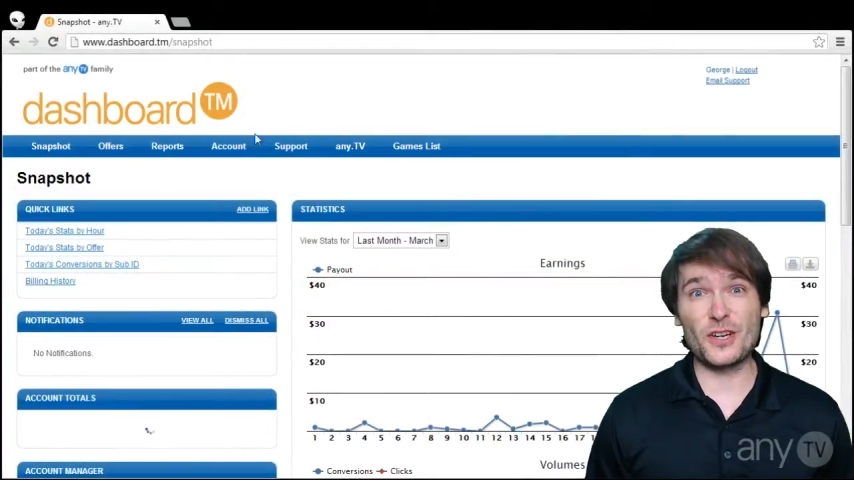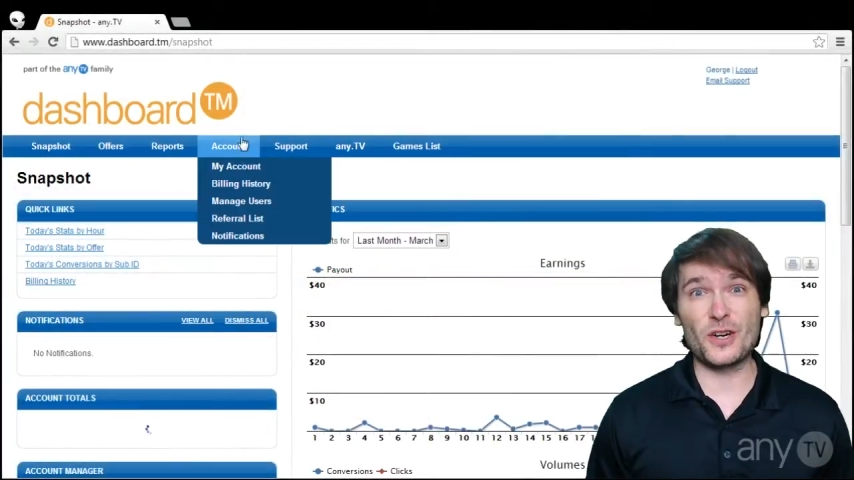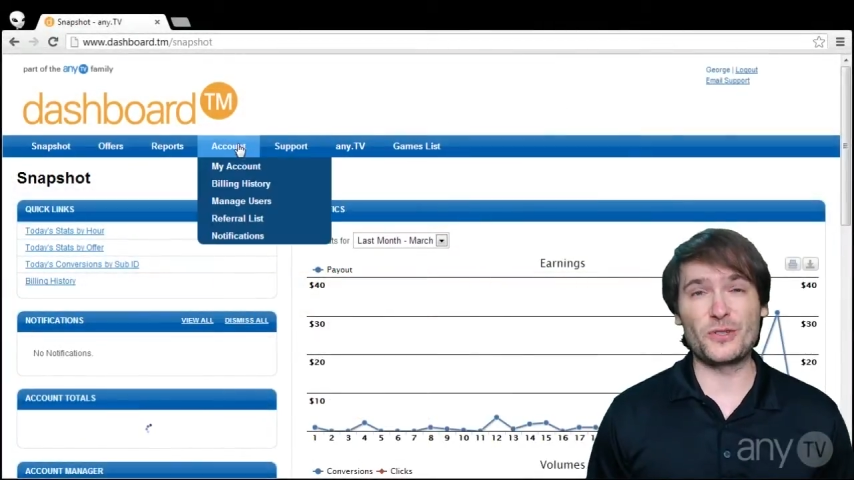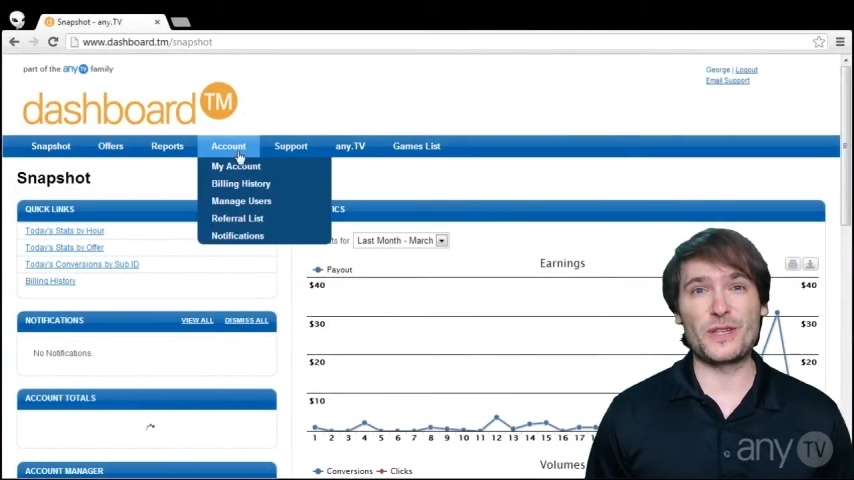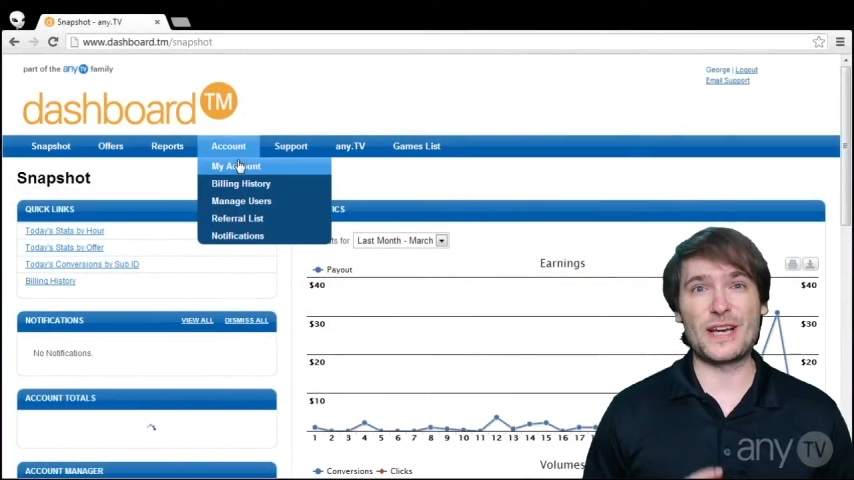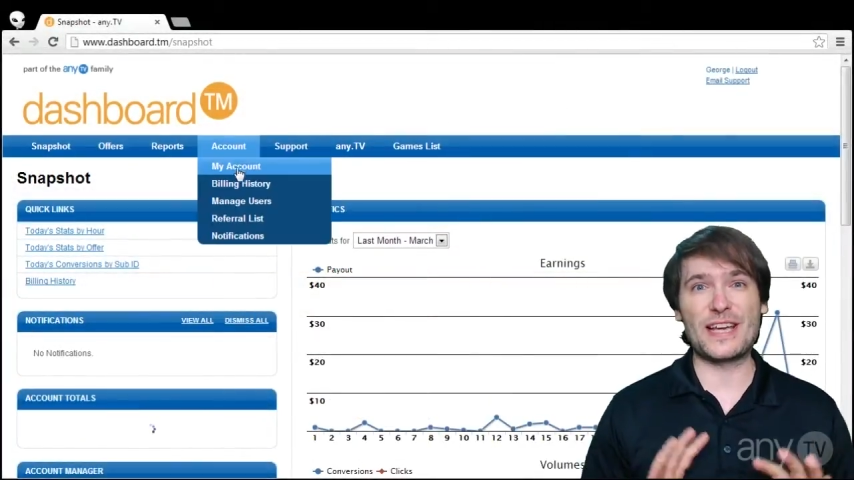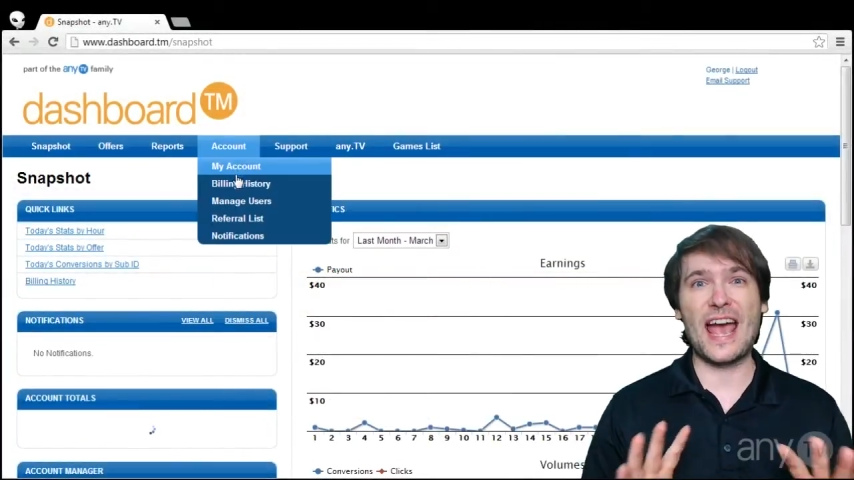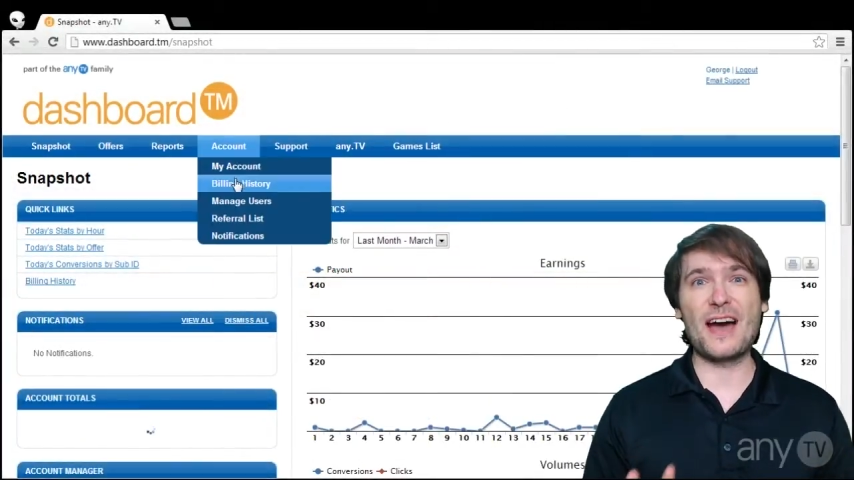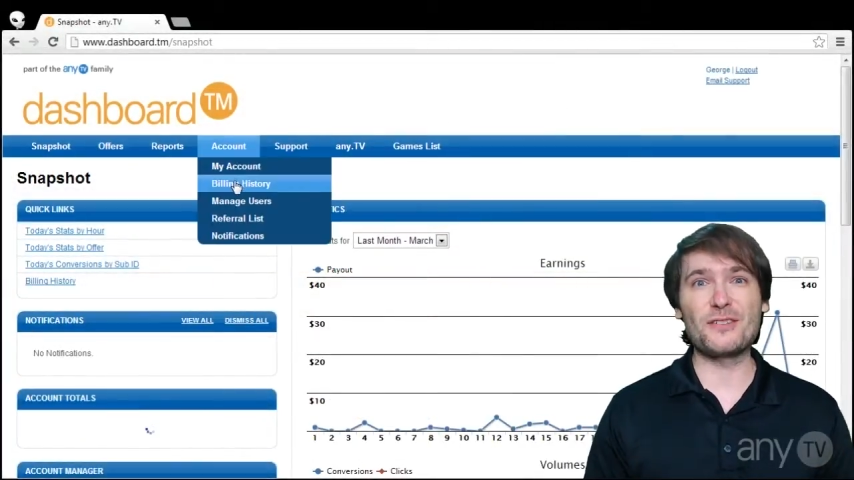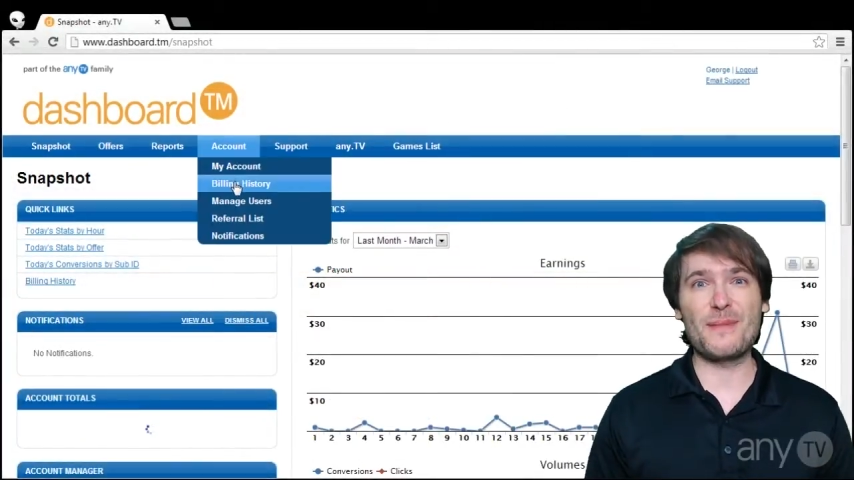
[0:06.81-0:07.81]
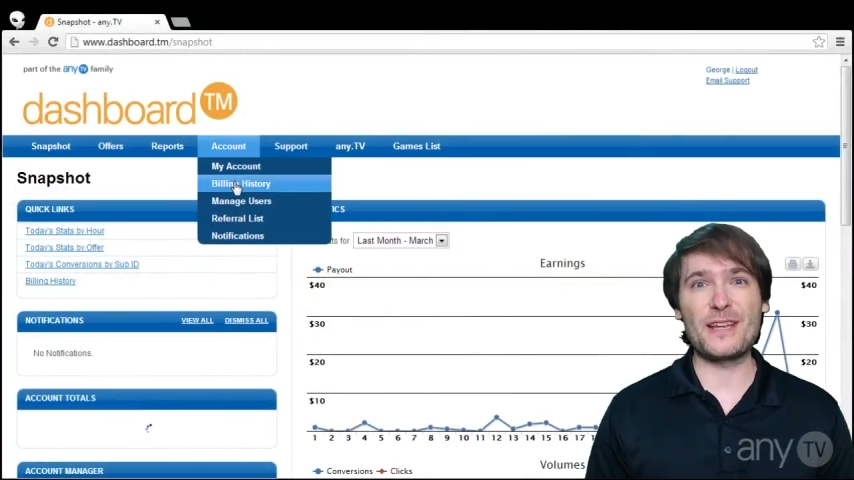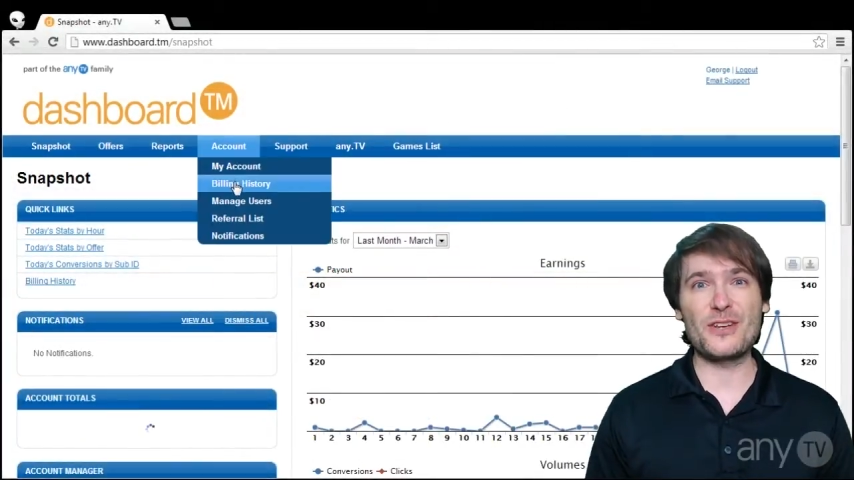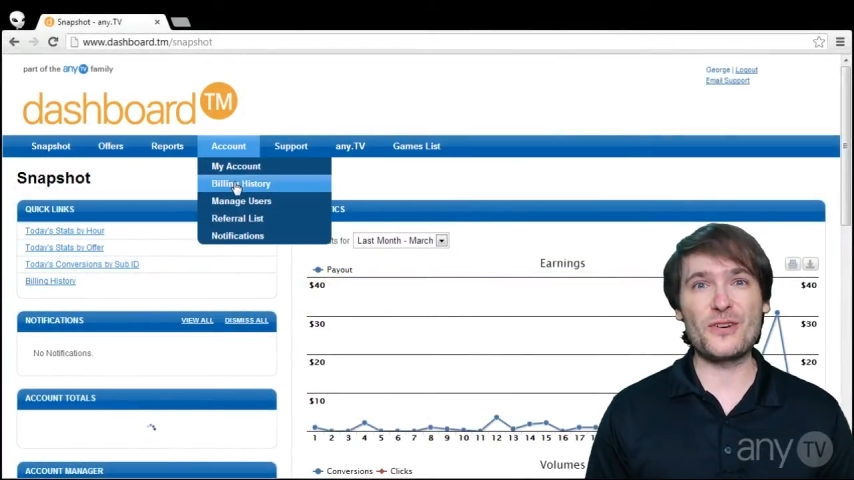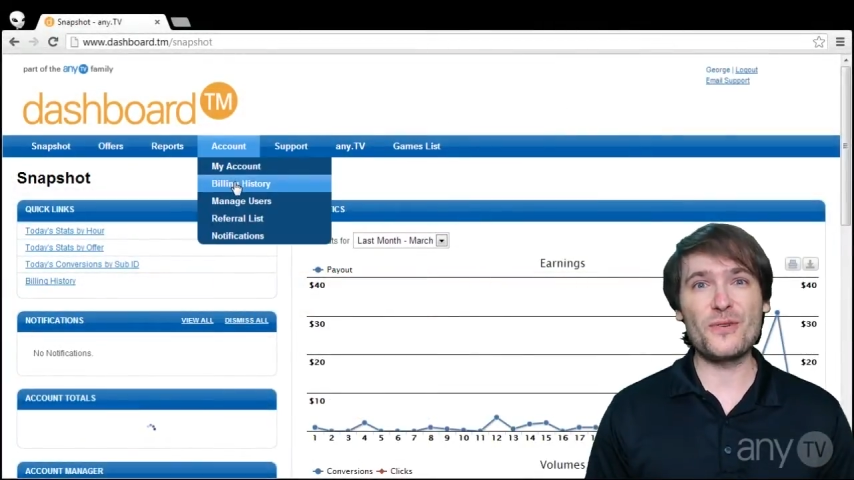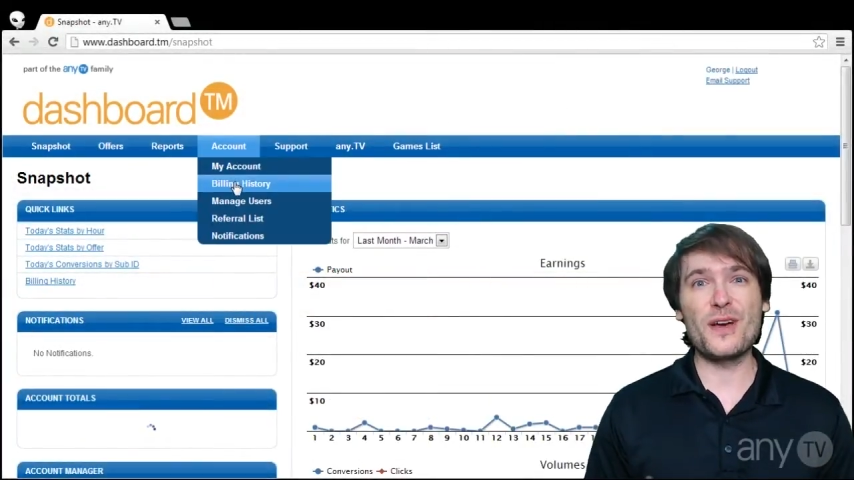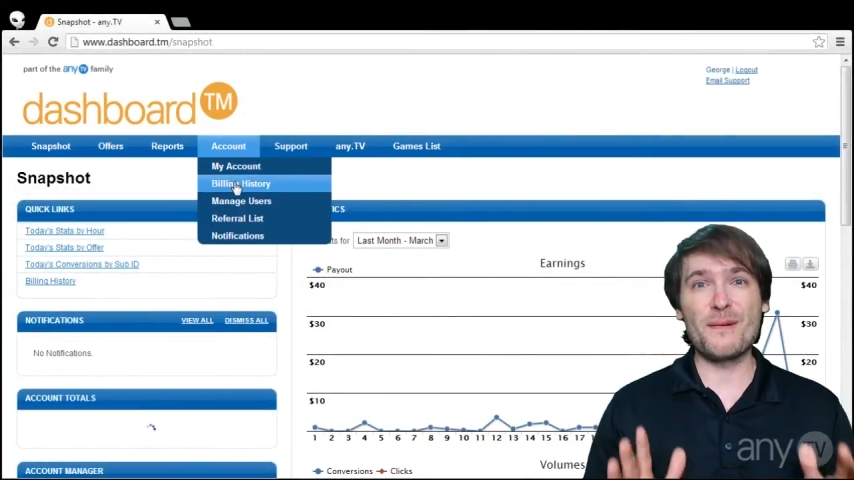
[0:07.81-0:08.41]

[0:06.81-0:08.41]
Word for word: go to the Account menu,